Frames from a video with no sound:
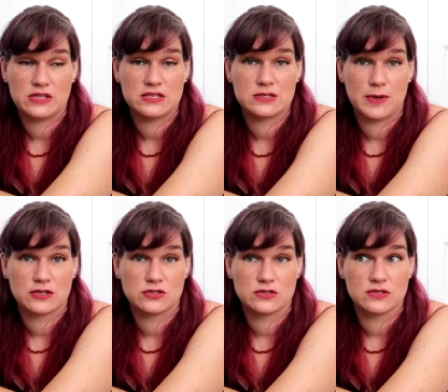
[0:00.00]
these
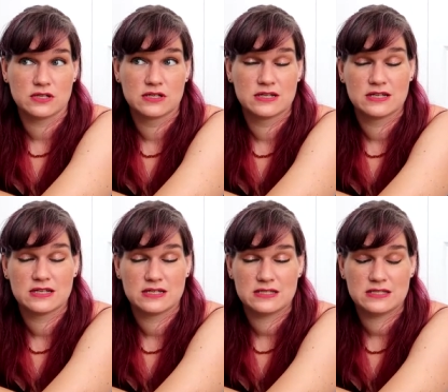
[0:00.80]
special
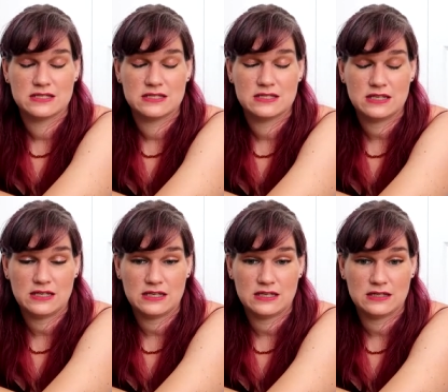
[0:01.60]

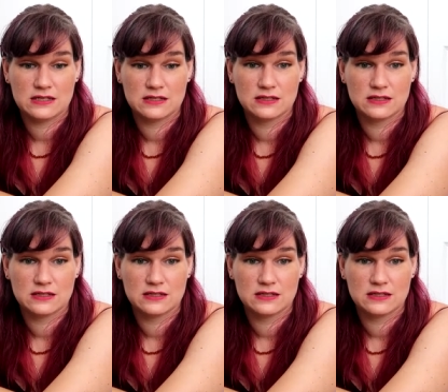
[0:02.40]
tea